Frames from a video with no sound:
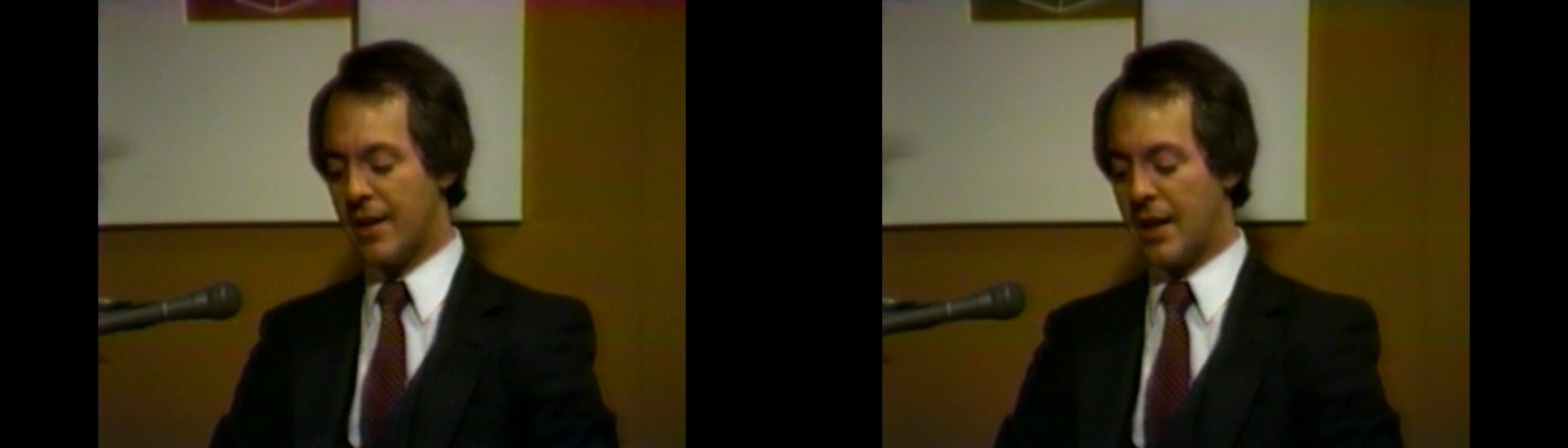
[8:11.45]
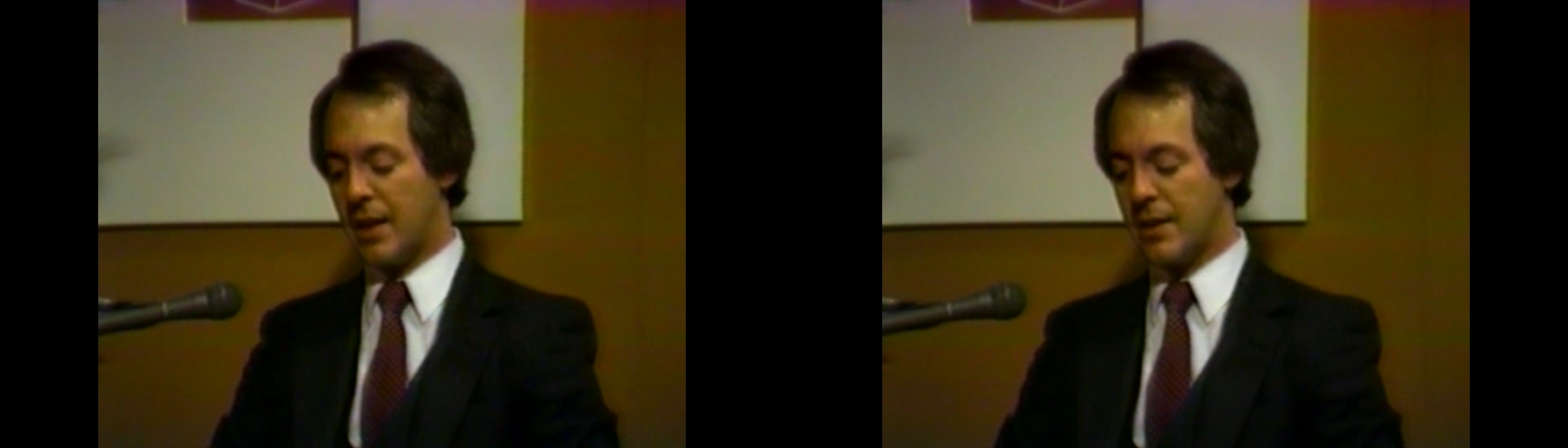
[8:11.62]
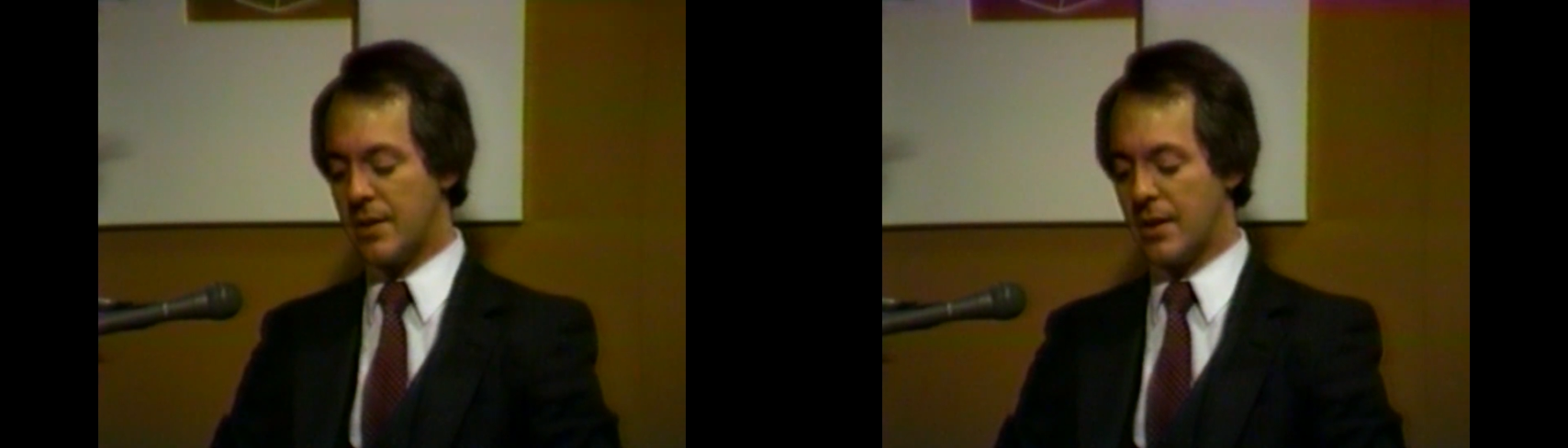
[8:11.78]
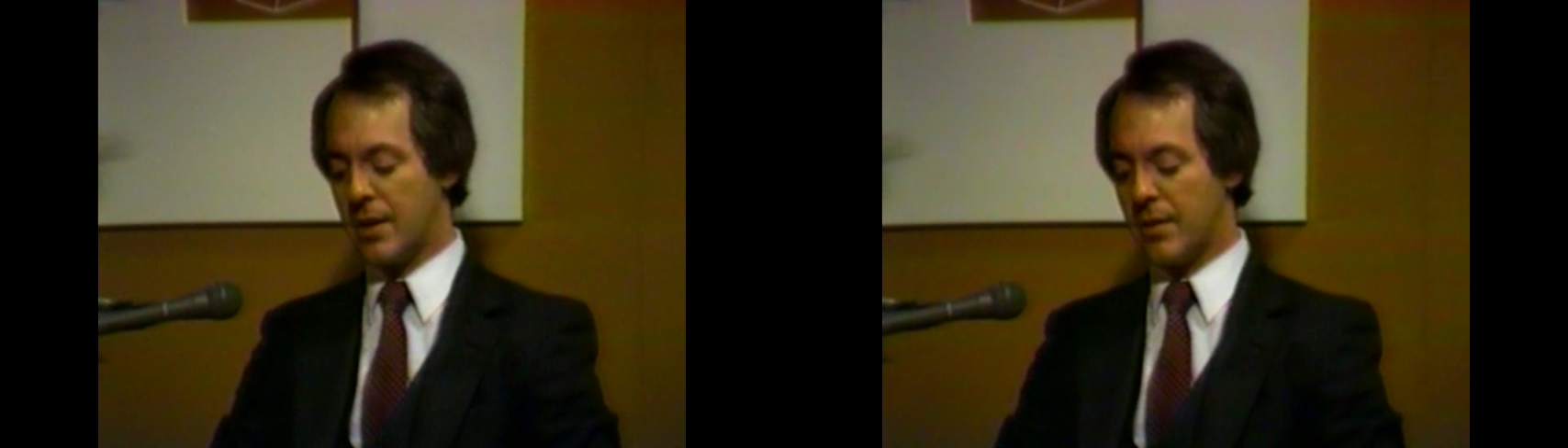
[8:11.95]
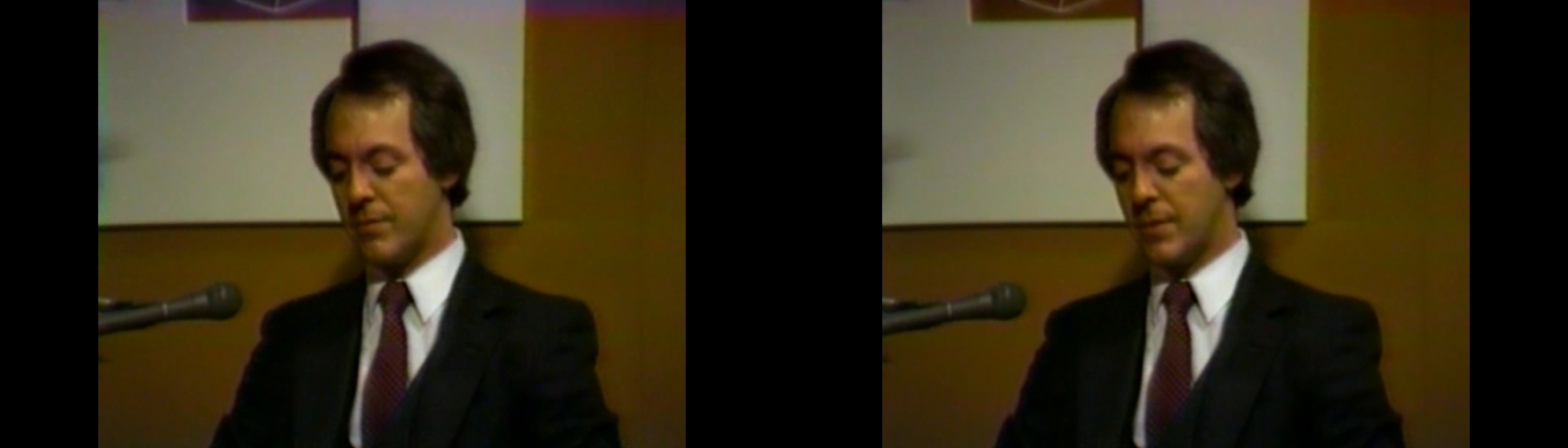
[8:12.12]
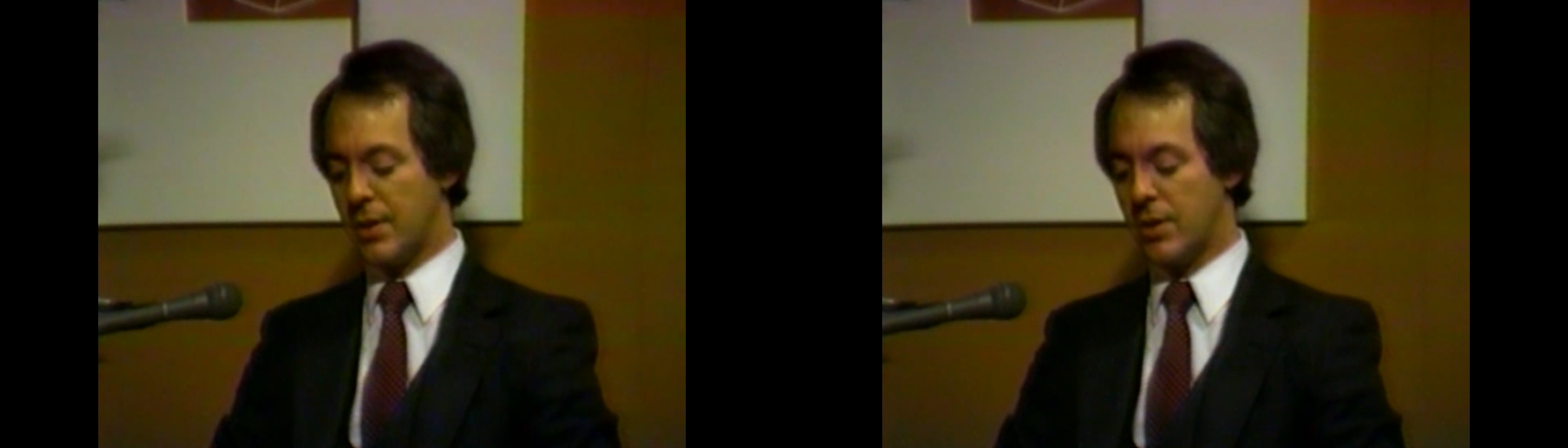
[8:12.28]
And
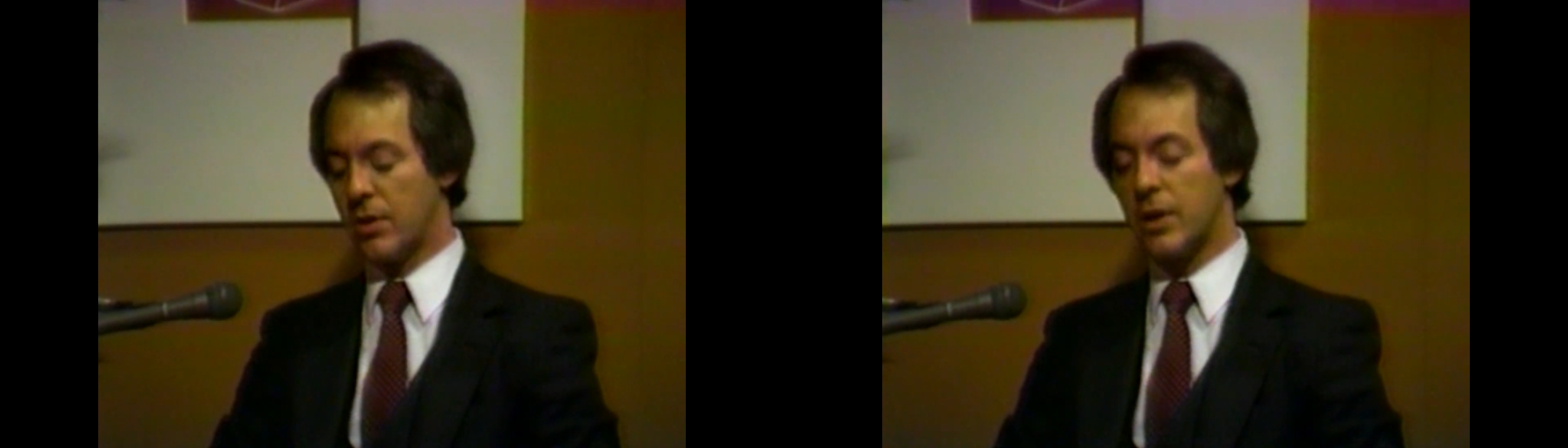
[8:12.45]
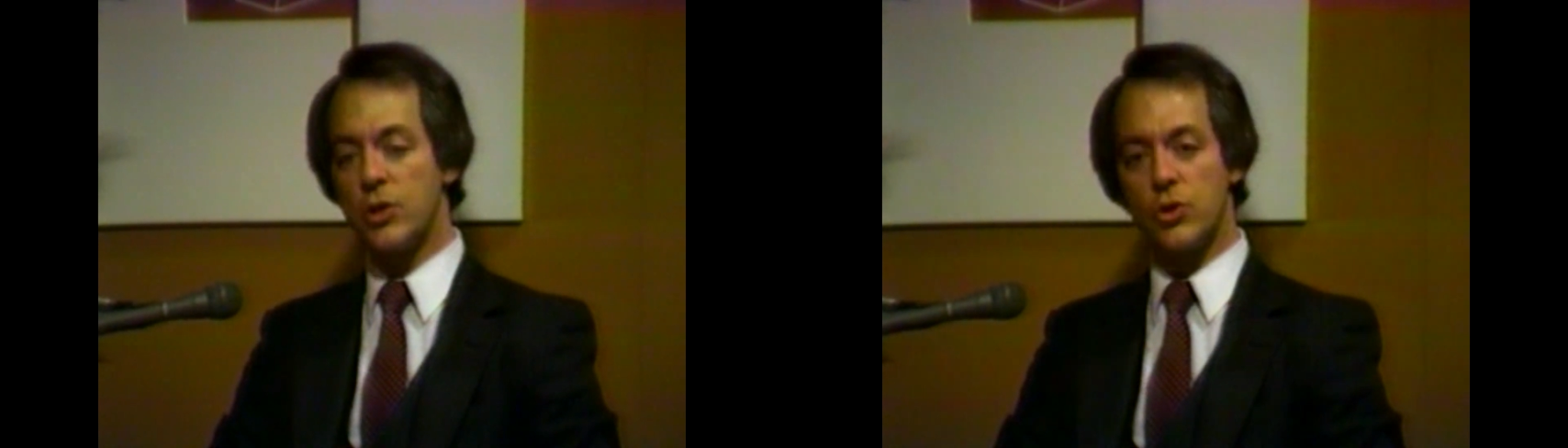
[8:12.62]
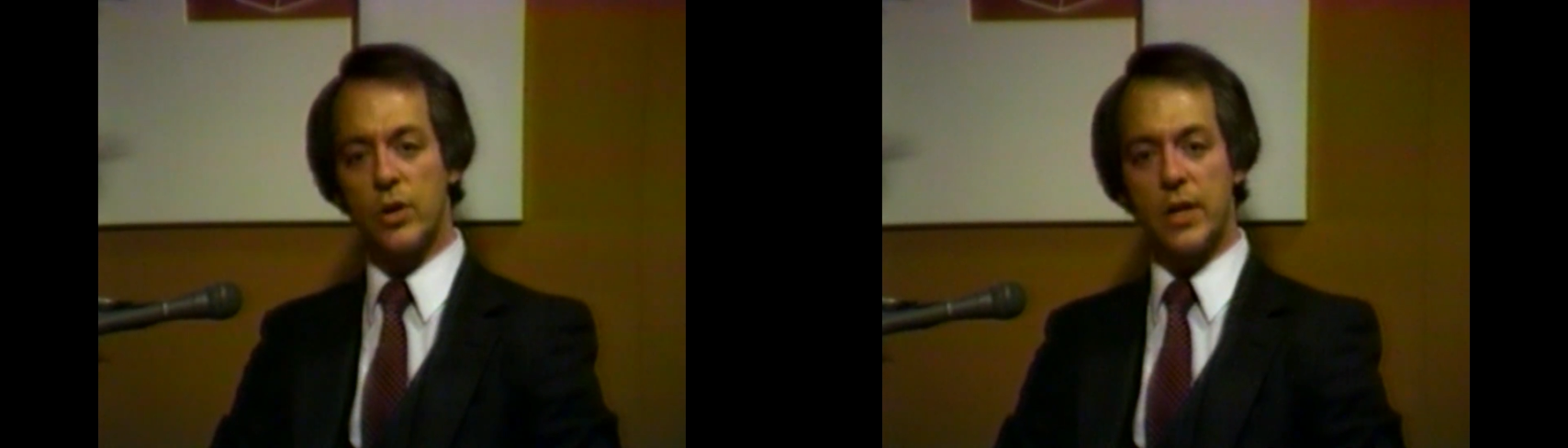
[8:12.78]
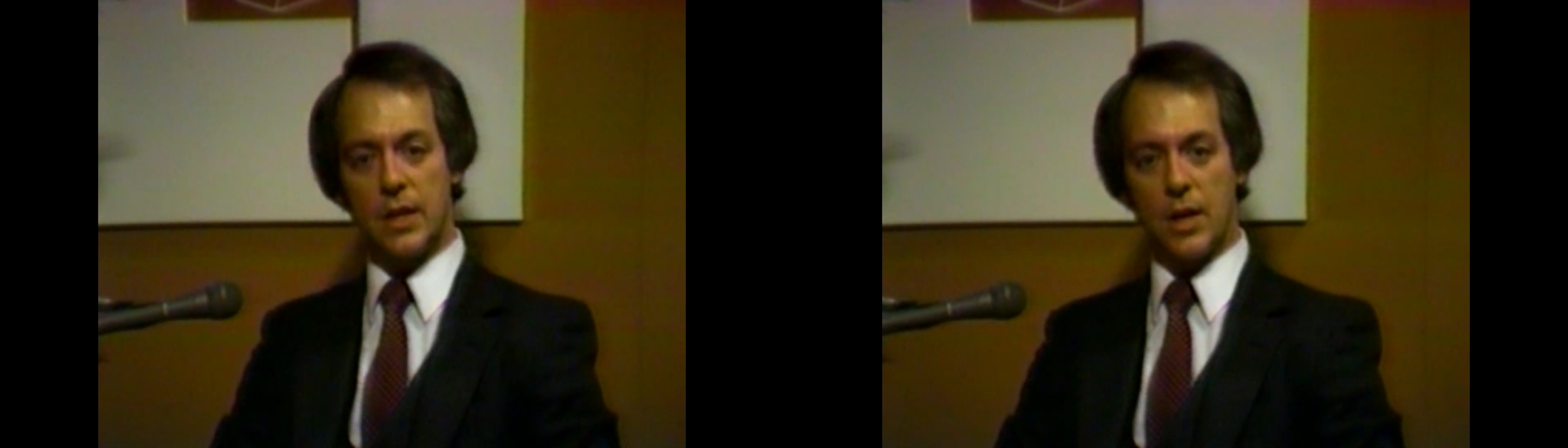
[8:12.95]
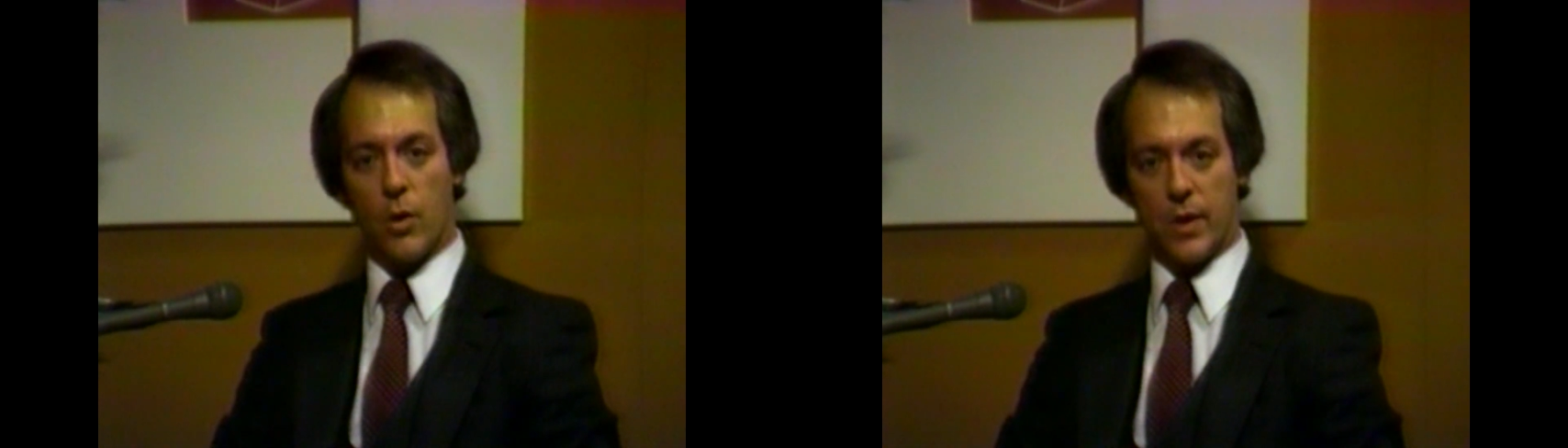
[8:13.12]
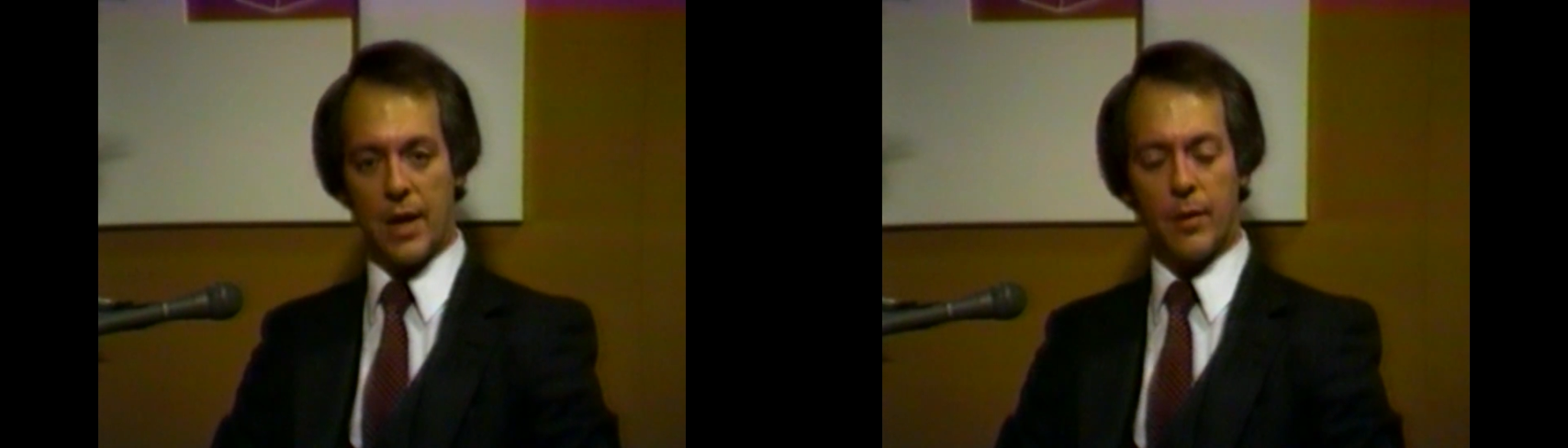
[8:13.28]
you'll enjoy going.